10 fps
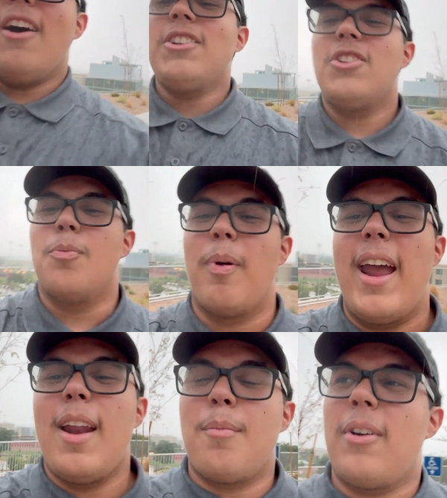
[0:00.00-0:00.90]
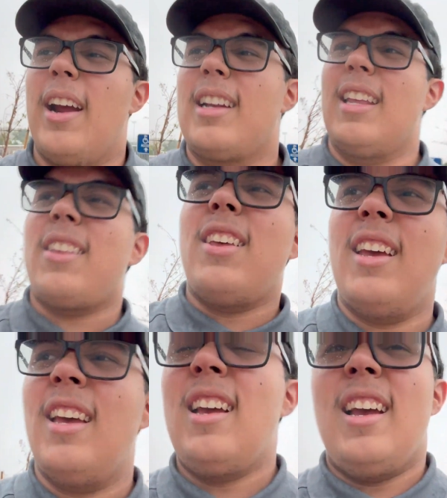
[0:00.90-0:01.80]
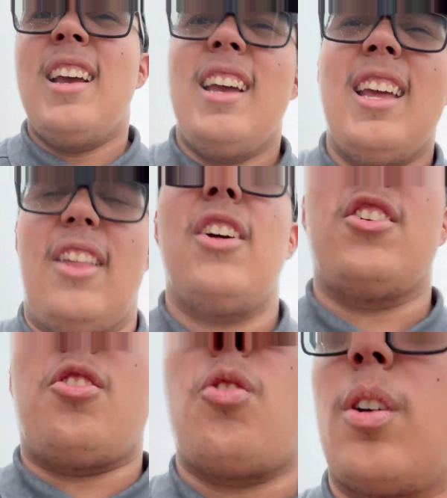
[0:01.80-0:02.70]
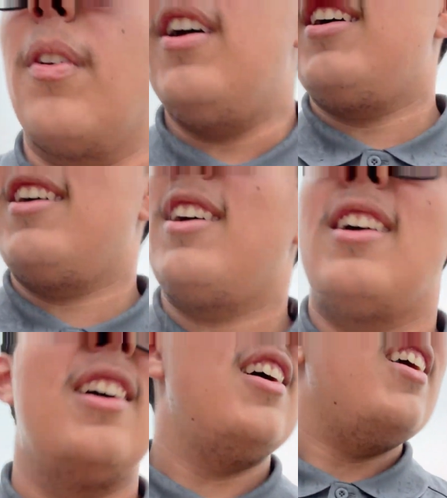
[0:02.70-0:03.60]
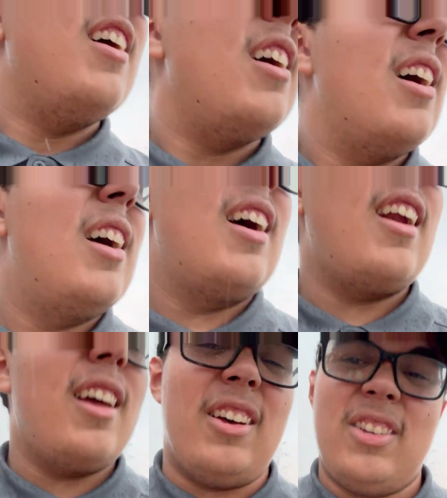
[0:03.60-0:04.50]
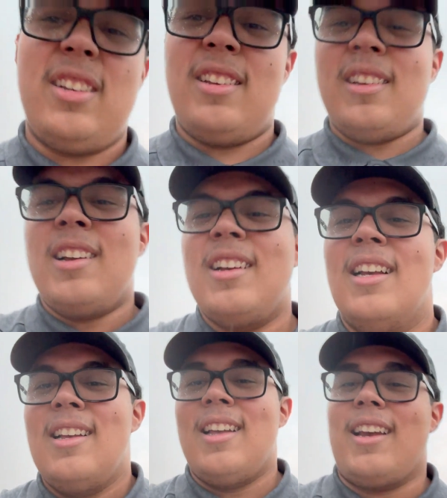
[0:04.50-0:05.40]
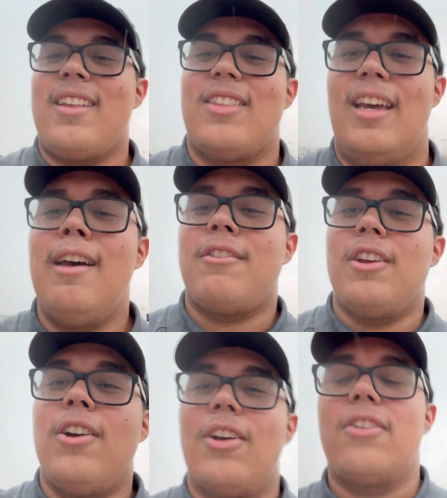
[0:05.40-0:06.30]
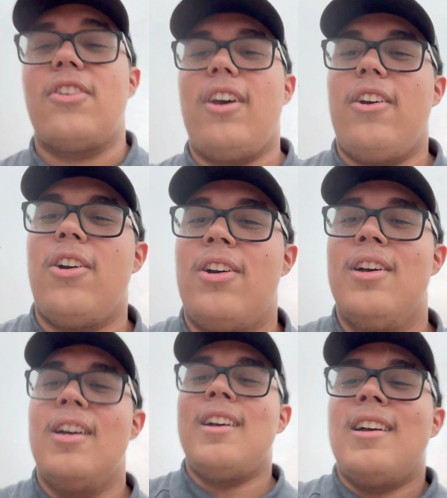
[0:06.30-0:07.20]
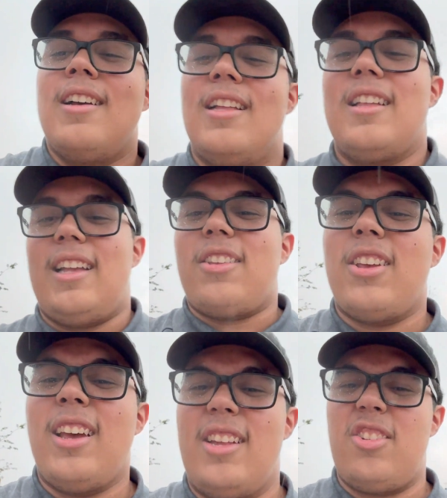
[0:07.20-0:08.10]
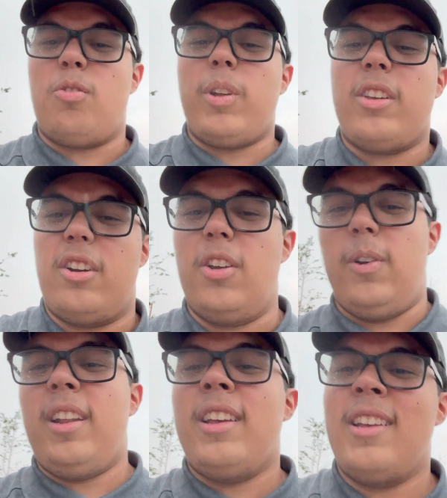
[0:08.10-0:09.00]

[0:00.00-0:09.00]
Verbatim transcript: would you do band practice in a thunderstorm? I don't know. I guess they have to. So that's that's just what they're doing.